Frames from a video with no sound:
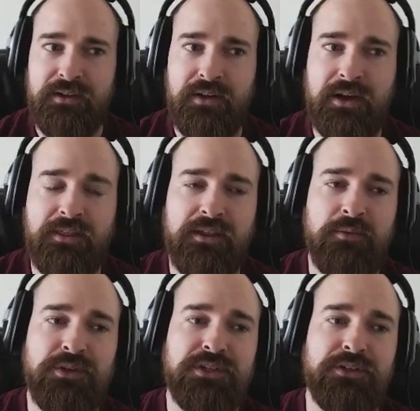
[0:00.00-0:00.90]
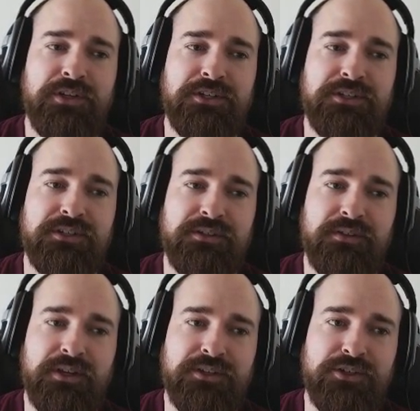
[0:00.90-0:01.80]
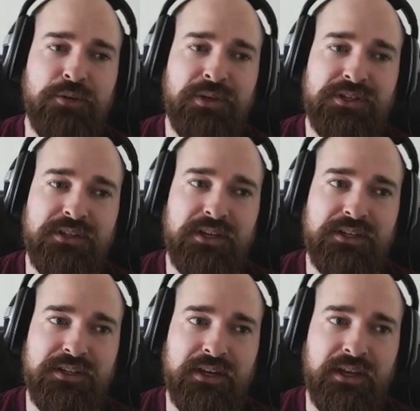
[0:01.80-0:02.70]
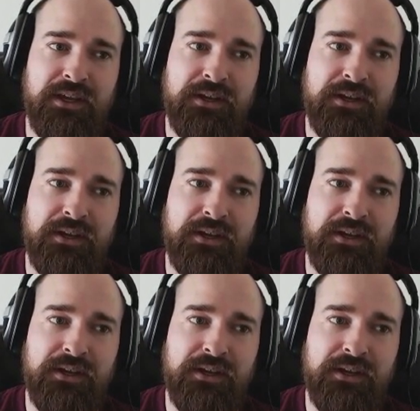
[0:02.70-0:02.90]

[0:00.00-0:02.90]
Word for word: Like I think the most egregious, like stupidest thing is like,